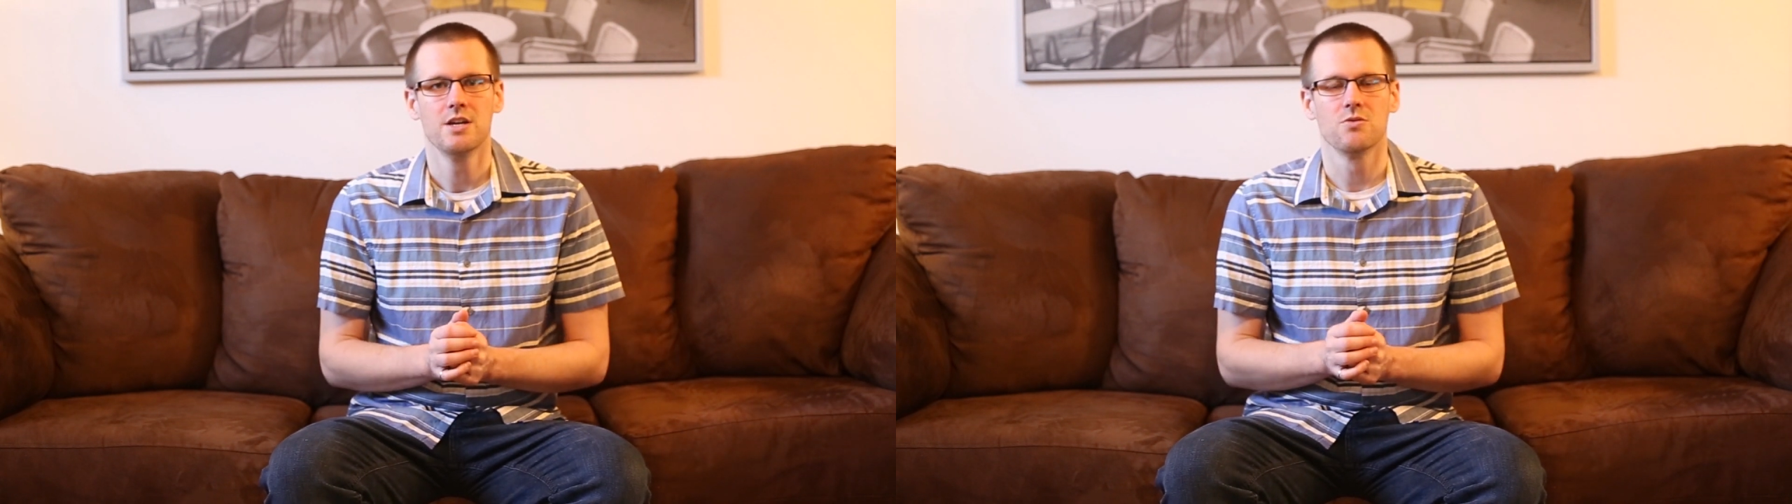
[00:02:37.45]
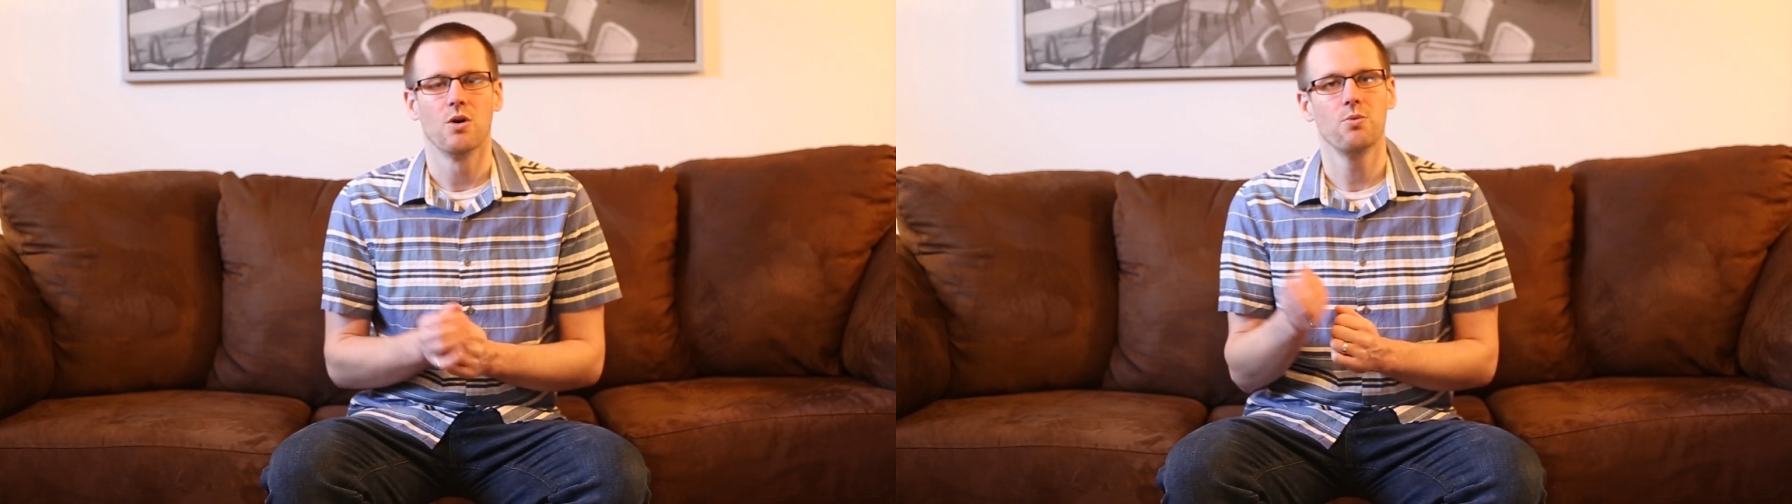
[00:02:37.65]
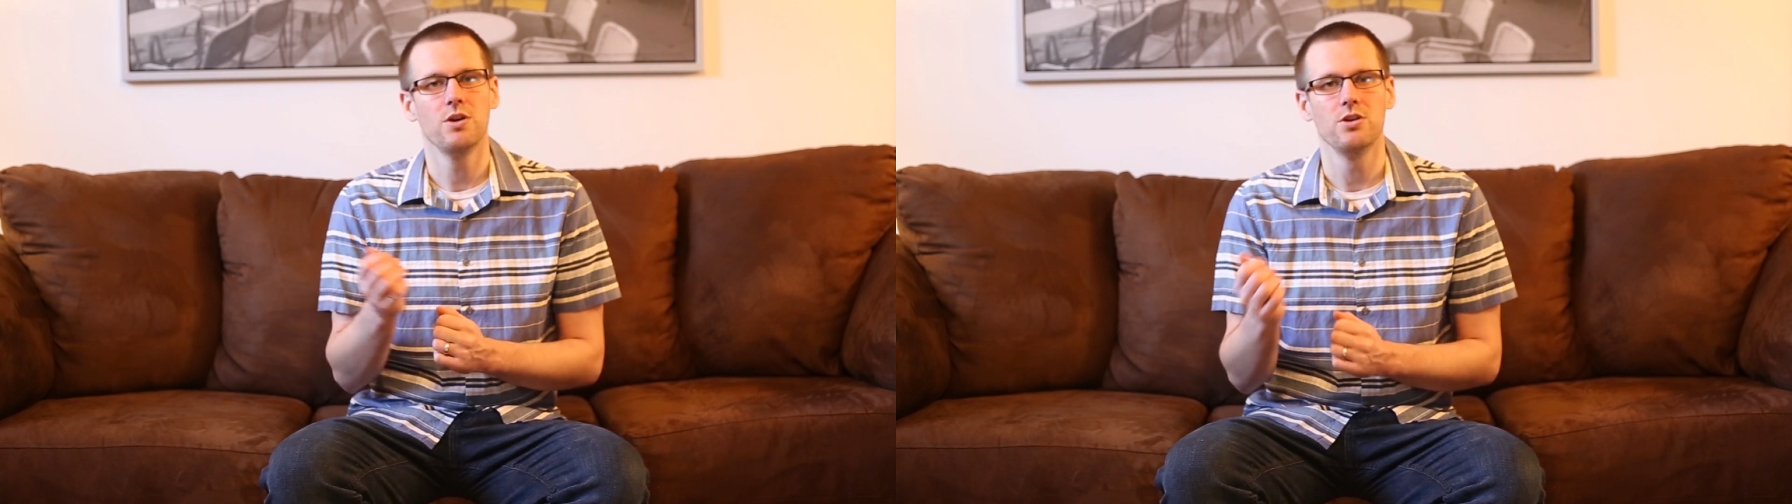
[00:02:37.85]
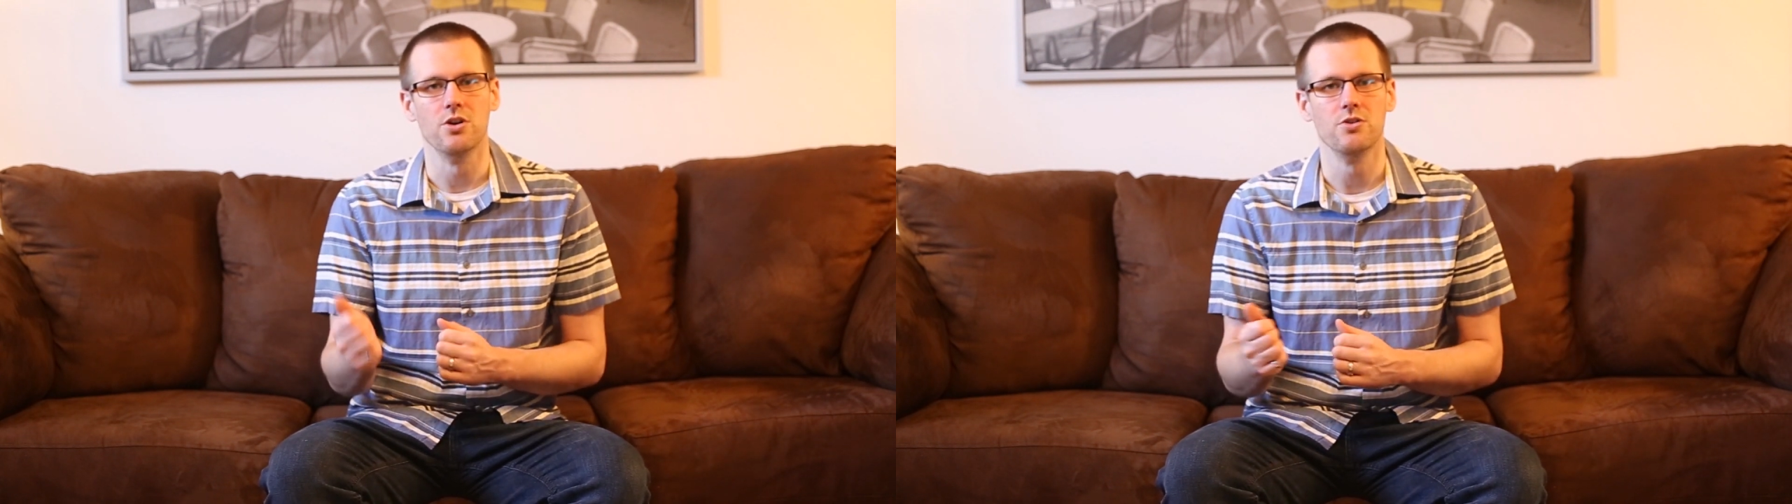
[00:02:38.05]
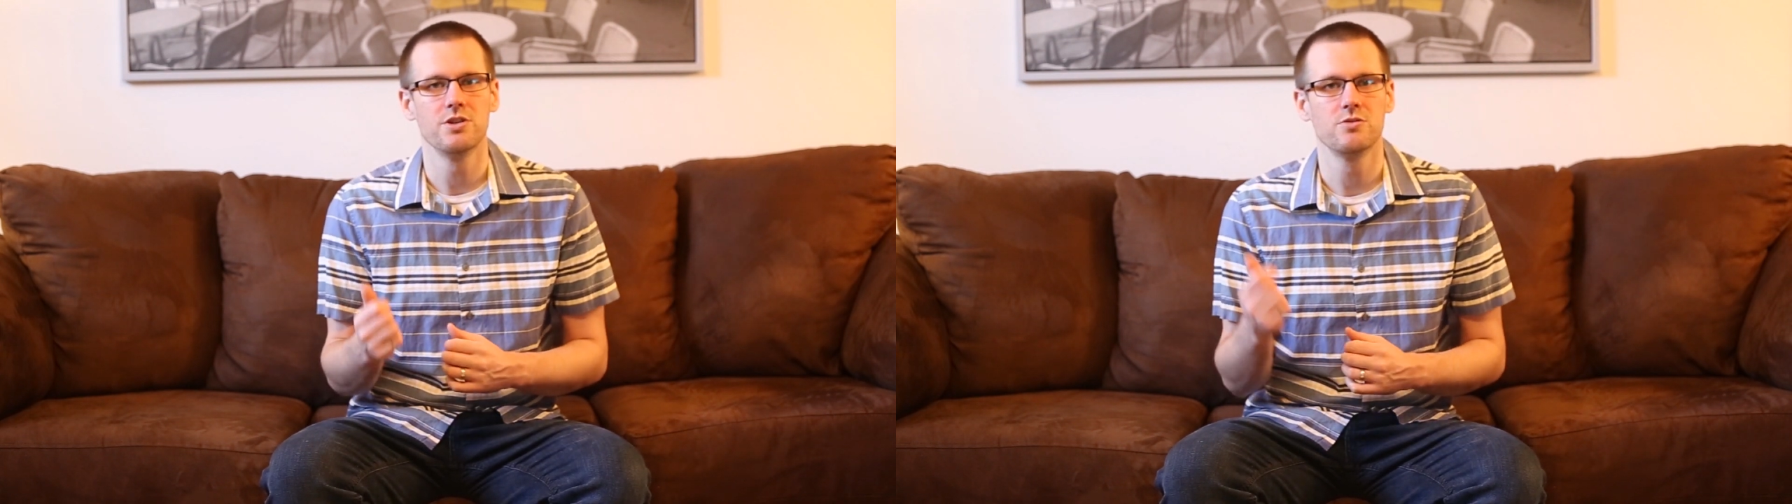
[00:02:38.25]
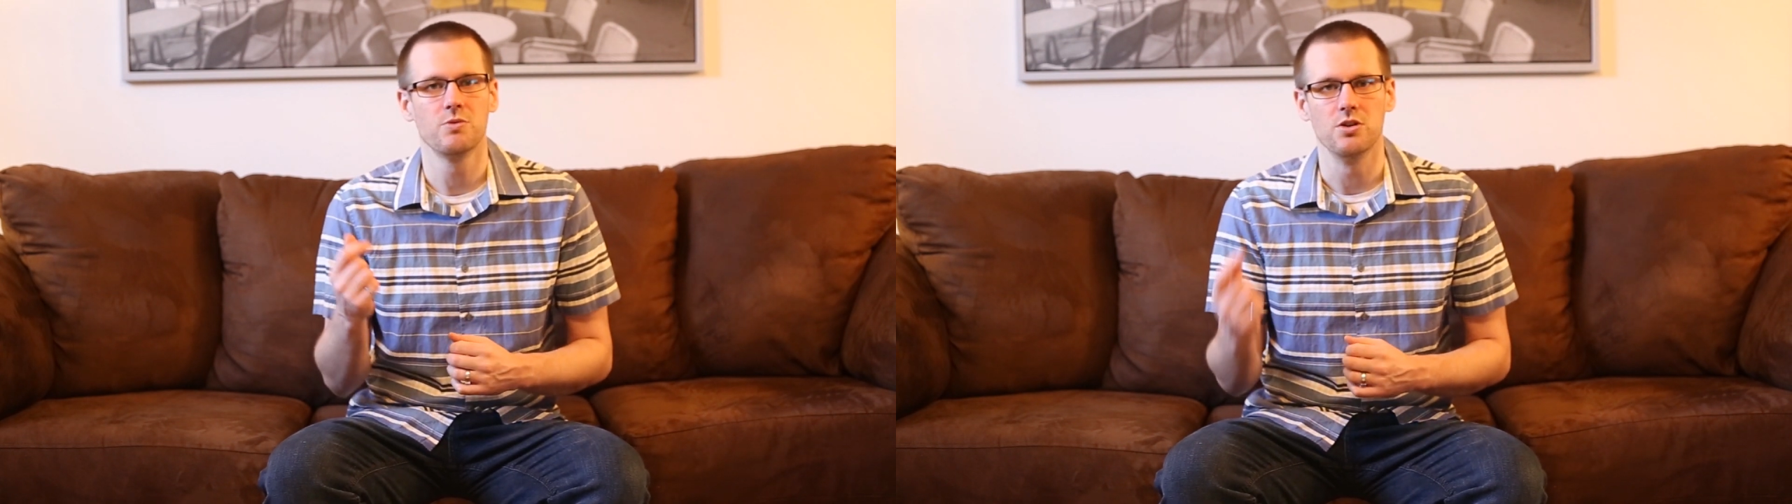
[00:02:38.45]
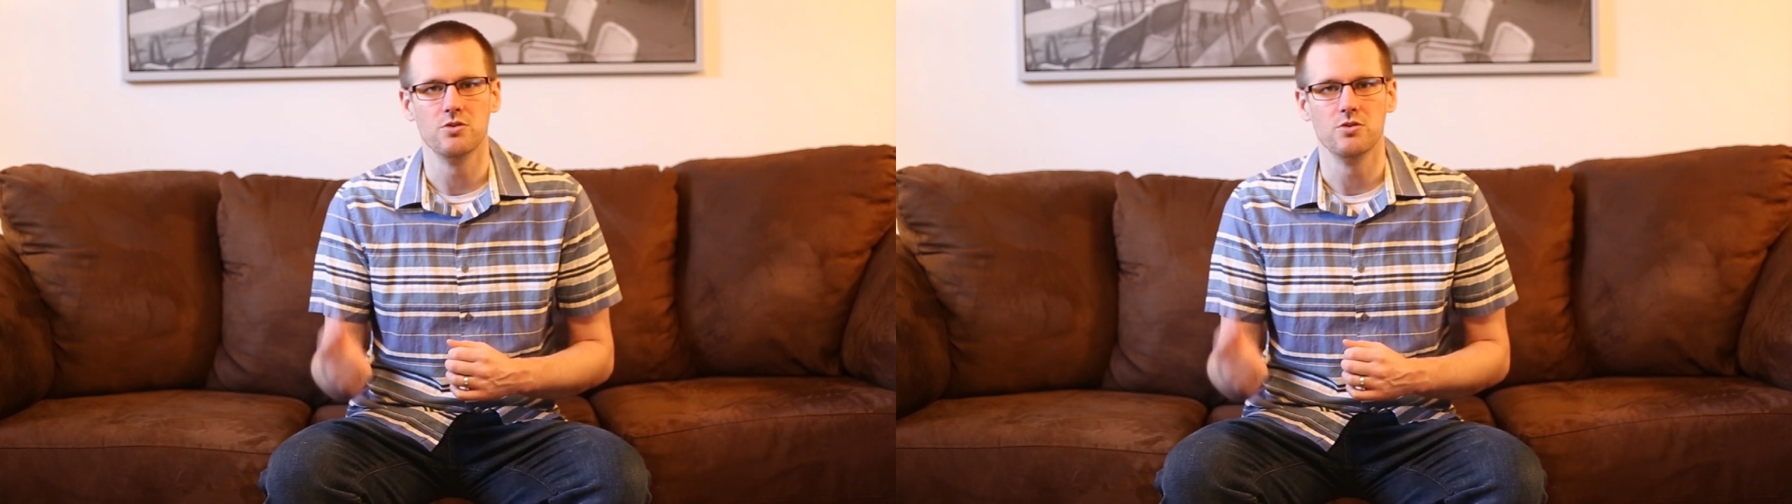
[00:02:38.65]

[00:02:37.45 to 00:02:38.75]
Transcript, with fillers: So what we use is we